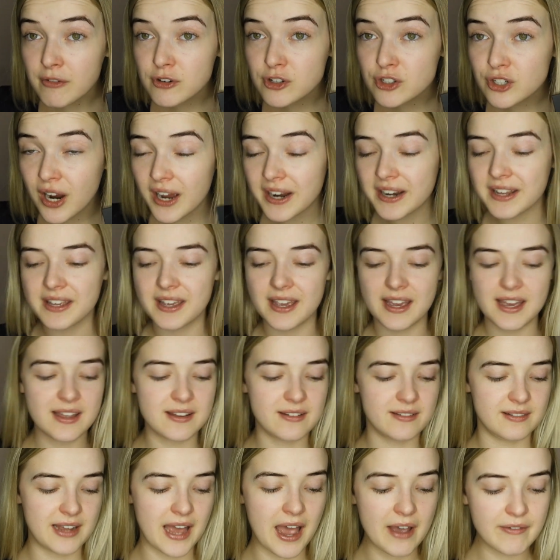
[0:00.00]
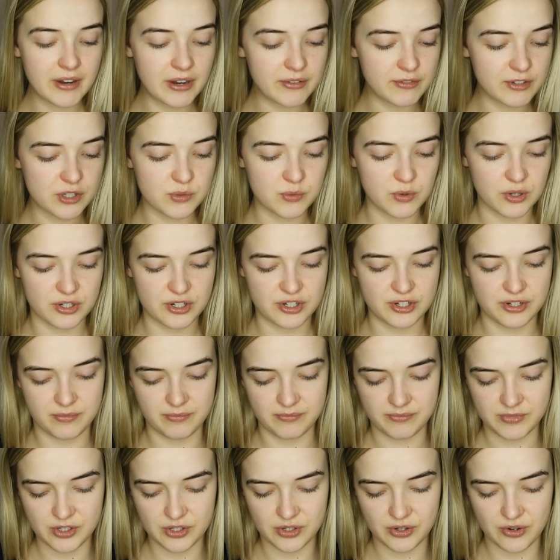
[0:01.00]
Haven't tried it yet, haven't even swatched
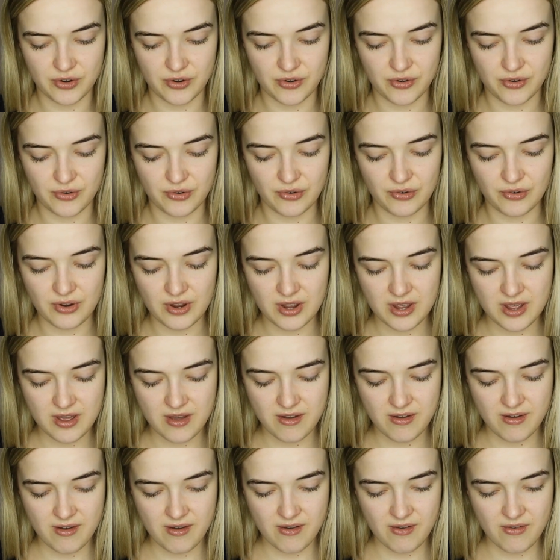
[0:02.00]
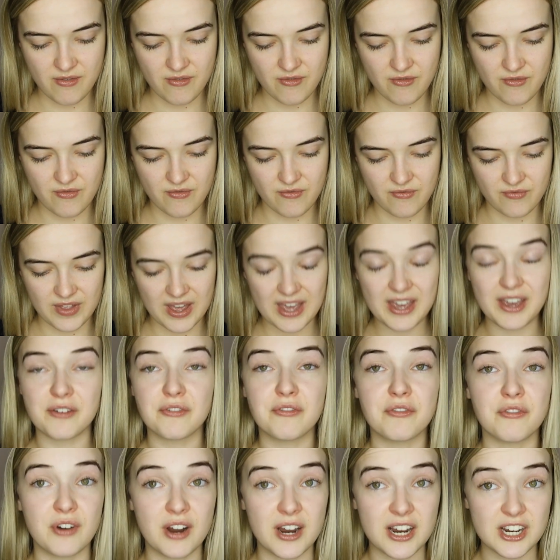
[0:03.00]
them, so
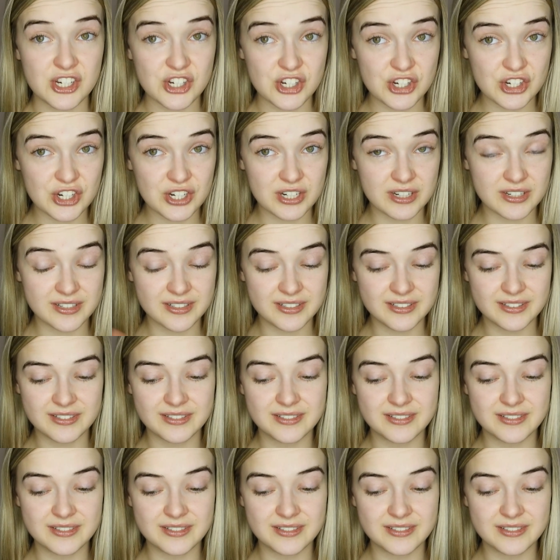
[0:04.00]
they are fresh.